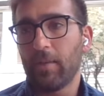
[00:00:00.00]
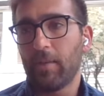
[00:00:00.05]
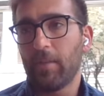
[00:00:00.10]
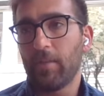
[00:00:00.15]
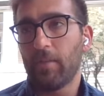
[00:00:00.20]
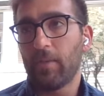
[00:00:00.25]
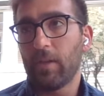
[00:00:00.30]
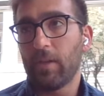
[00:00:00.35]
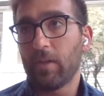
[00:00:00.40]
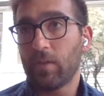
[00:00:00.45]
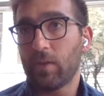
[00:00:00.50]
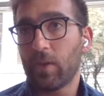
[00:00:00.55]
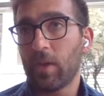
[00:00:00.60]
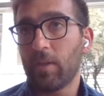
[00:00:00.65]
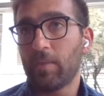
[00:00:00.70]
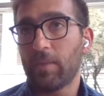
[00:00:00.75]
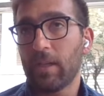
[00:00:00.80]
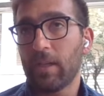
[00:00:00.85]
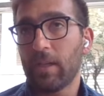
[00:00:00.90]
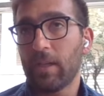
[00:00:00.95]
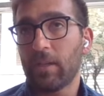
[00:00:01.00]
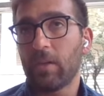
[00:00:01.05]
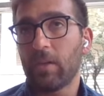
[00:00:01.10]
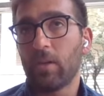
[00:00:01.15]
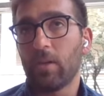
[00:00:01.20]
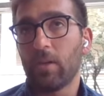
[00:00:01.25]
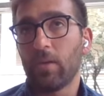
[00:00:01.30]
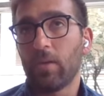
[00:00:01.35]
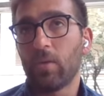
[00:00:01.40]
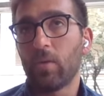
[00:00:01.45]
the startups that
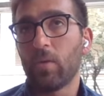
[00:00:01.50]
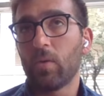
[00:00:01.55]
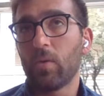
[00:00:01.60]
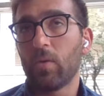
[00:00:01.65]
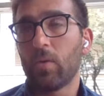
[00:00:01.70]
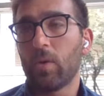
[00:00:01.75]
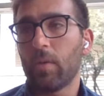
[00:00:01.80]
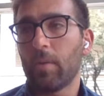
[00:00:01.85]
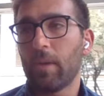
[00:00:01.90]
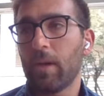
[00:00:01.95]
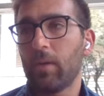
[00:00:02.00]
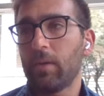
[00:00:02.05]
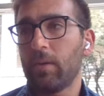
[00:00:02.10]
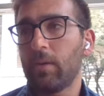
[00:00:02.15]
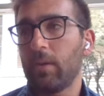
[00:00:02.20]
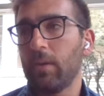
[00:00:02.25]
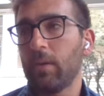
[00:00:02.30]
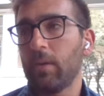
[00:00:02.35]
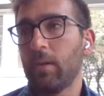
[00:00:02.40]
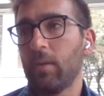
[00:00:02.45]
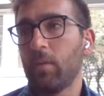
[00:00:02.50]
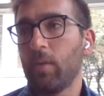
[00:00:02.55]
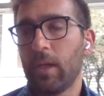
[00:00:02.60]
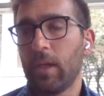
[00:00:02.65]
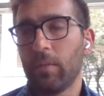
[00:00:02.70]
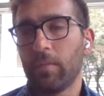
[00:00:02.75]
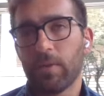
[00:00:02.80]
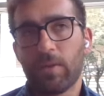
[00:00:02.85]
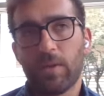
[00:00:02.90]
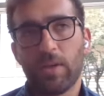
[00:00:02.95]
do come out in a winning
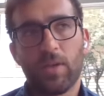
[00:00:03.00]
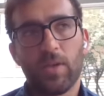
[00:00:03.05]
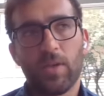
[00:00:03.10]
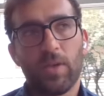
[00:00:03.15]
position.